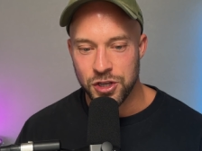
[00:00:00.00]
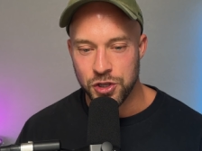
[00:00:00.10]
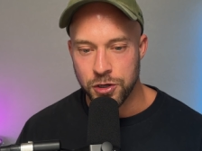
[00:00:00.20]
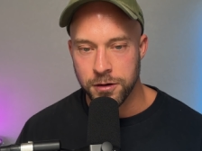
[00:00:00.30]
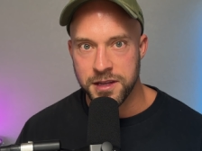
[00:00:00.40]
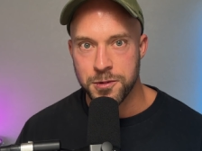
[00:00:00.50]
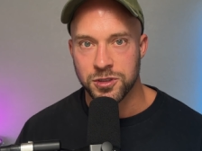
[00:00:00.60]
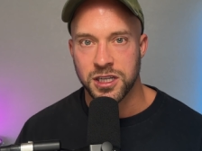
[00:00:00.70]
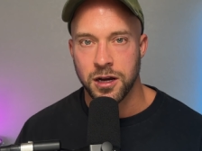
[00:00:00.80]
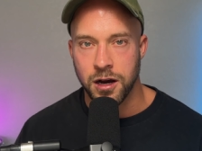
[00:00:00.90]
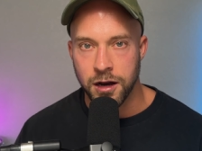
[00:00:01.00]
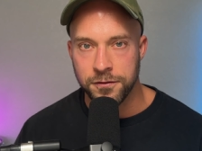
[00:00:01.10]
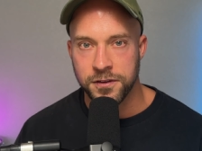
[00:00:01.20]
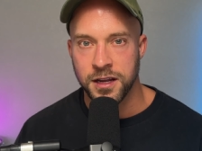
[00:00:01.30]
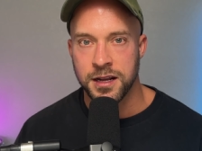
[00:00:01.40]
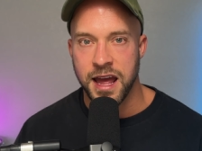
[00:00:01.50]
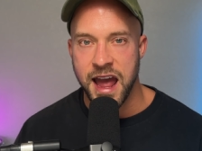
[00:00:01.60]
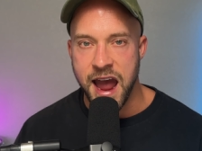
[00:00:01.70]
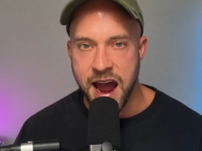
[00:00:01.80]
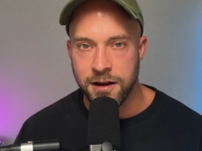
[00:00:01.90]
You're the most confident,
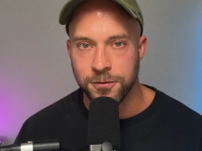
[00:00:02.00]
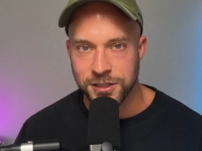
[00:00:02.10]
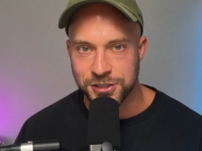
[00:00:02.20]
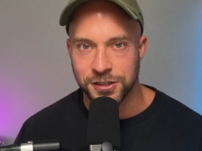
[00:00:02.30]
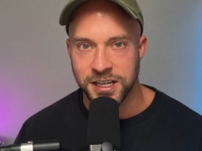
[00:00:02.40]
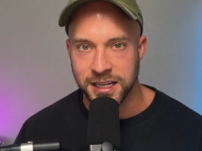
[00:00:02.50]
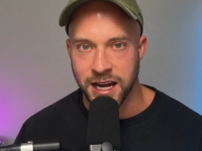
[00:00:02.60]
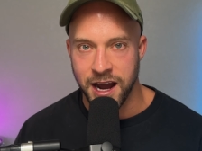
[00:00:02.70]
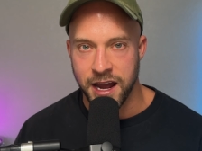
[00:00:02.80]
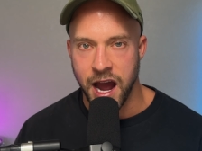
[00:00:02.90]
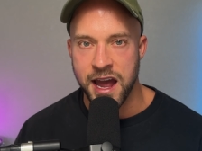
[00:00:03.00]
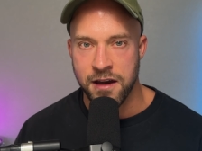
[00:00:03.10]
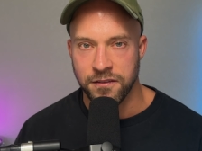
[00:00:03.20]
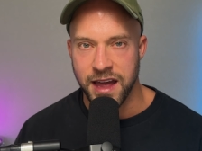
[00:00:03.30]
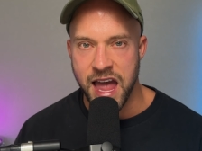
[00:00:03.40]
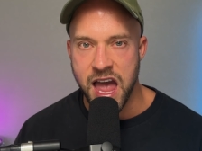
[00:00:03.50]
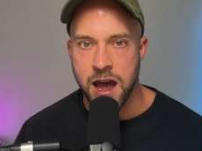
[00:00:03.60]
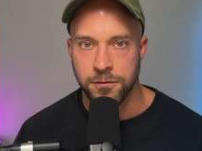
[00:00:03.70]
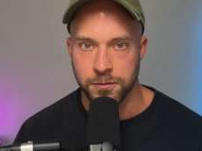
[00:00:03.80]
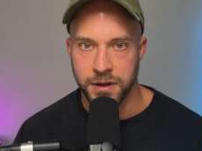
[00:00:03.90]
average looking guy I have
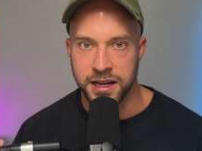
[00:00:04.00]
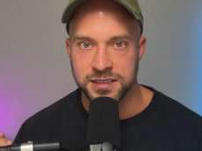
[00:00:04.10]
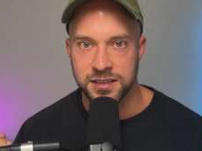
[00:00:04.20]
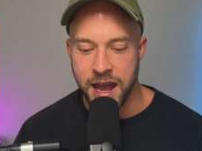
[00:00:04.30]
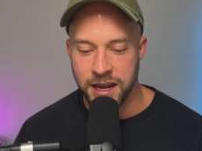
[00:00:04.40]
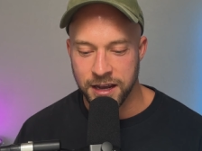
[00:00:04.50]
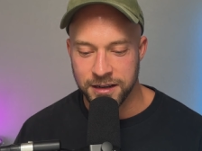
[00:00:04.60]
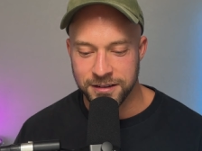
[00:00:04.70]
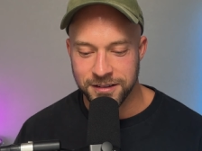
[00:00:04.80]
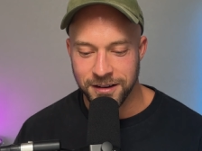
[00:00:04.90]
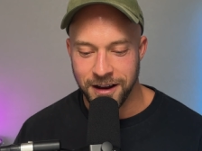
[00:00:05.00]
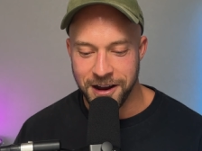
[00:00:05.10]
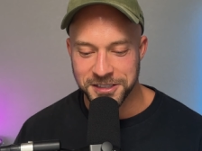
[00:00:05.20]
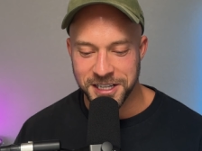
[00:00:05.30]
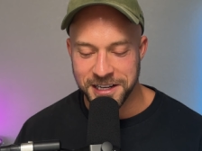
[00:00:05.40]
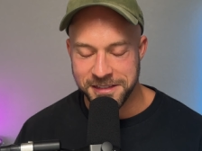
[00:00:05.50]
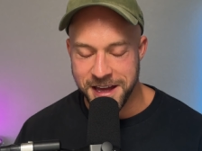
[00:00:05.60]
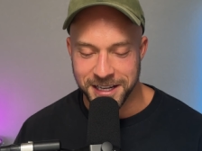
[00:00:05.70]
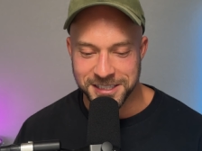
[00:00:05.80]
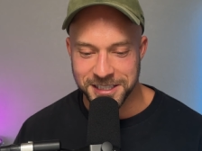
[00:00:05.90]
ever met. And I was like,
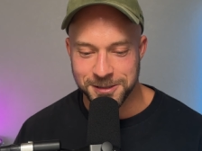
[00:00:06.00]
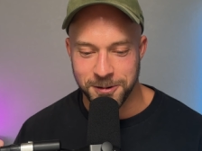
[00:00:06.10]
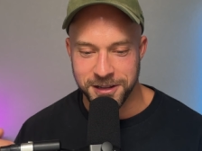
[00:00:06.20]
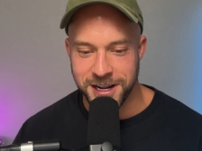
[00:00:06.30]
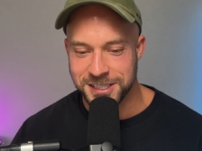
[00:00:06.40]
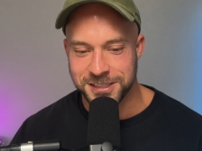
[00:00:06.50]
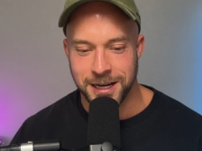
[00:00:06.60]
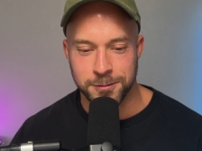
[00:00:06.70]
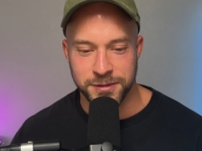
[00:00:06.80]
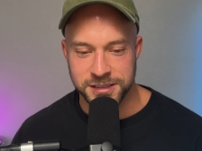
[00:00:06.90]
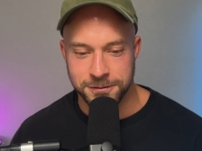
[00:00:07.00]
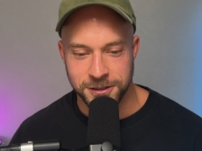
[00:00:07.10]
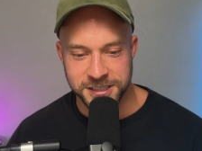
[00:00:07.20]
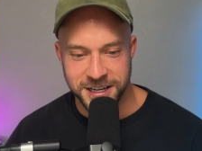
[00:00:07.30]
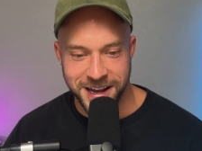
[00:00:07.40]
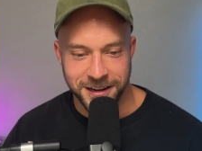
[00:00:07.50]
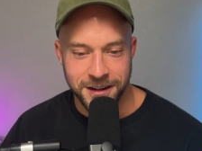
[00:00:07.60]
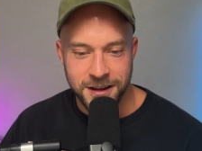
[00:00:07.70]
Thanks, that's one of the nicest compliments I've heard today.